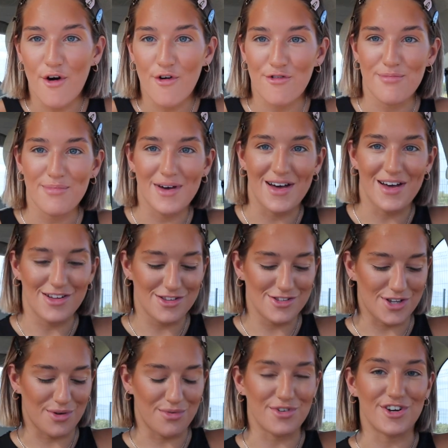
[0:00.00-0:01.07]
of my
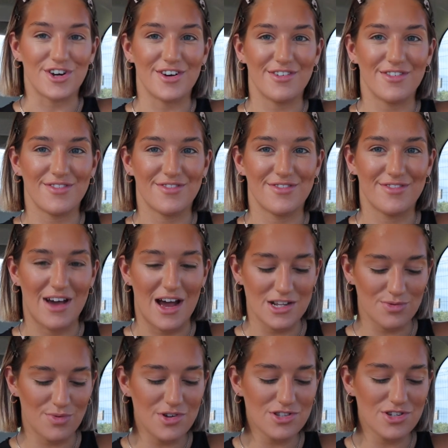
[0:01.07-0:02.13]
donut. I
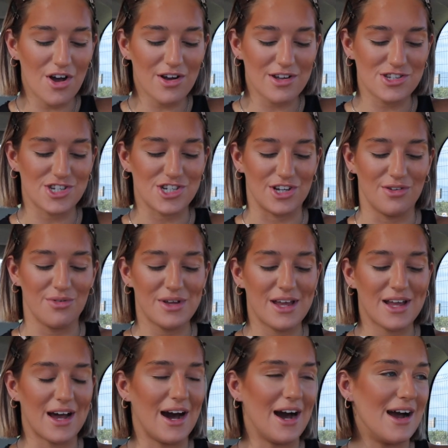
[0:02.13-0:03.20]
just want to talk and chill with
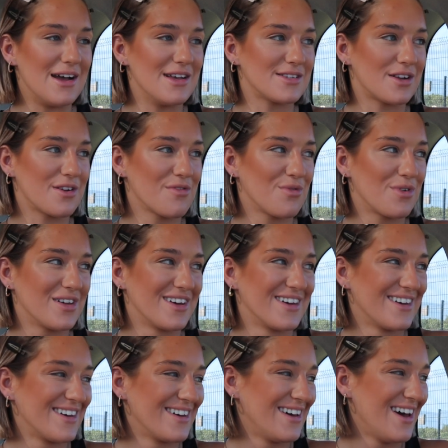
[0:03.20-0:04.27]
you guys. I don't want
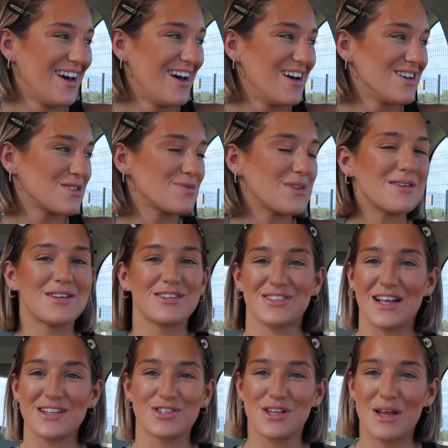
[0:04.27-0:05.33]
to, sometimes I
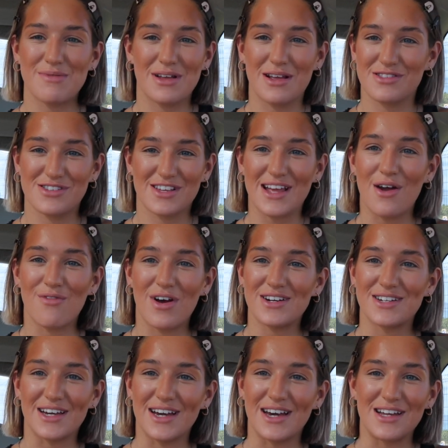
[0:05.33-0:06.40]
just like to get
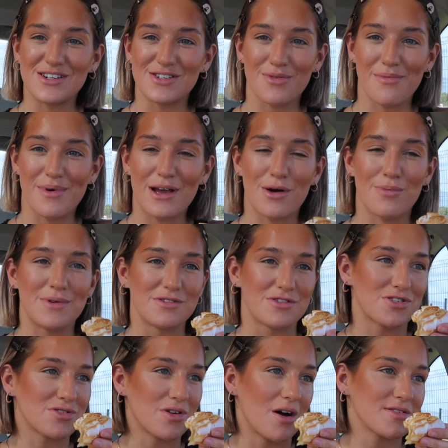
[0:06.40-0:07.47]
ready and do my makeup and
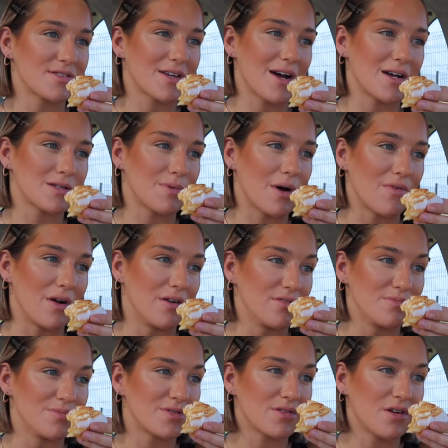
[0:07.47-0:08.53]
just talk to you guys about
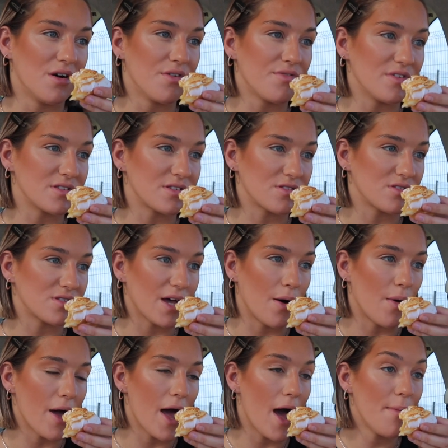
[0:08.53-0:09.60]
random stuff. That's just
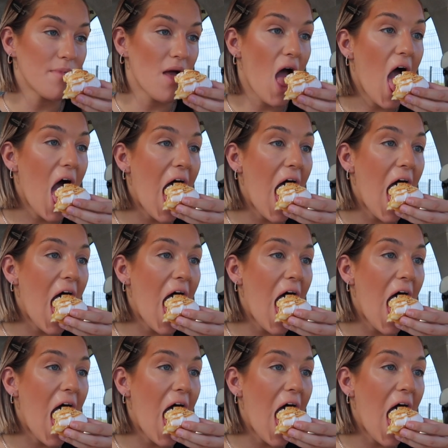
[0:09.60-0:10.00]
how I am.